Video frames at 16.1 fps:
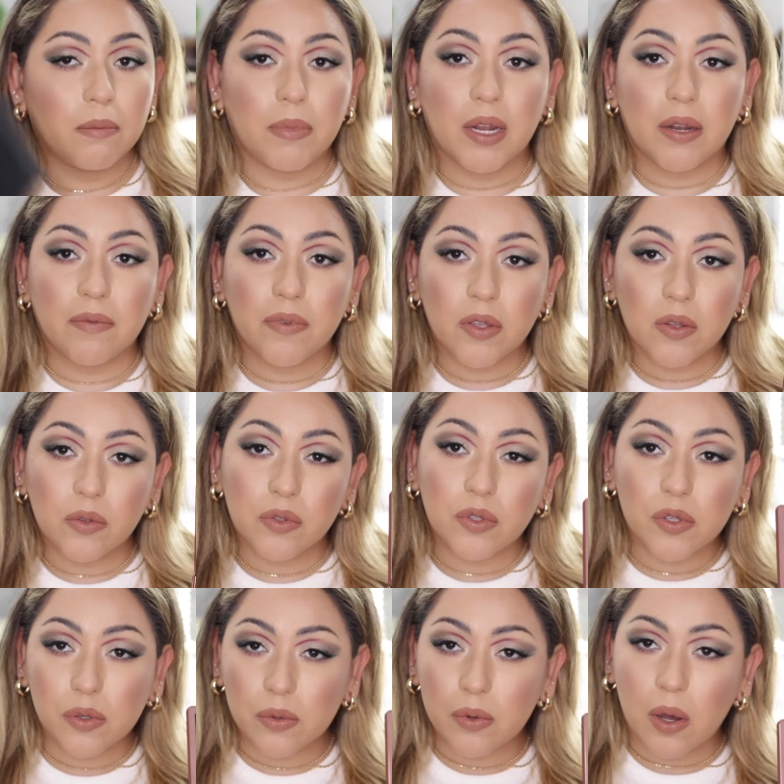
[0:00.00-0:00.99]
but if you
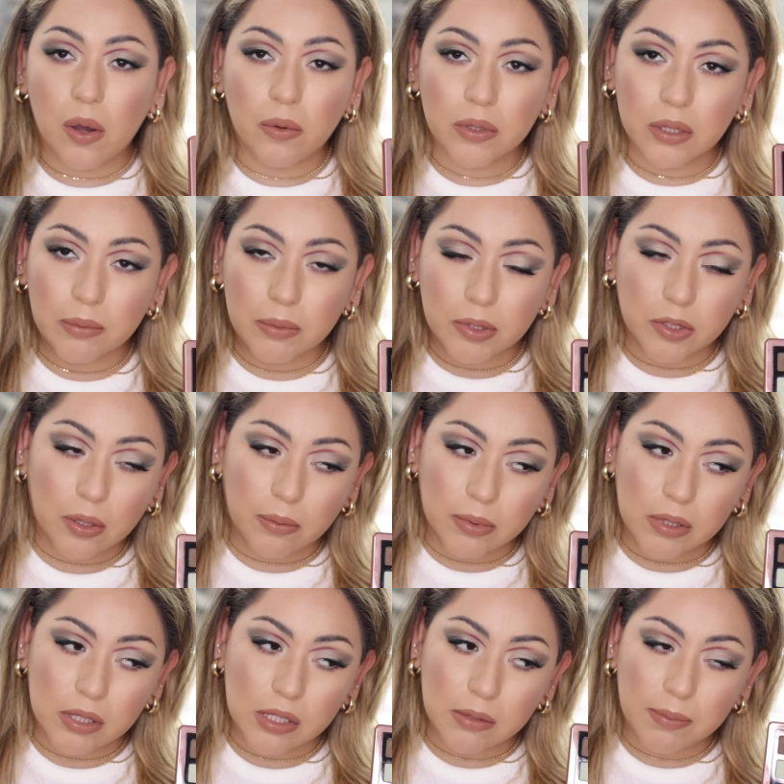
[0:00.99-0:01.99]
do own the
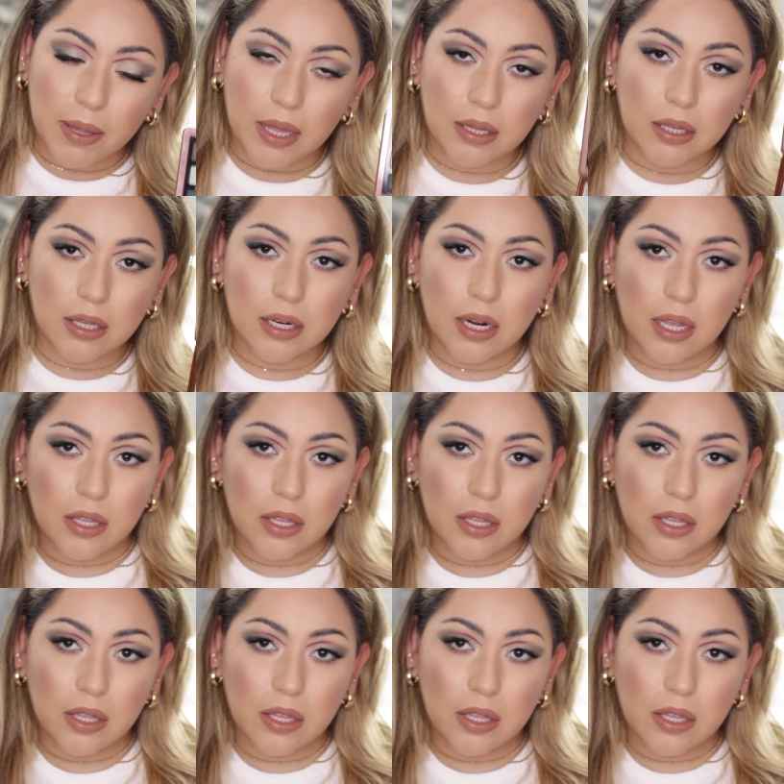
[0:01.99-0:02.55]
Metropolis palette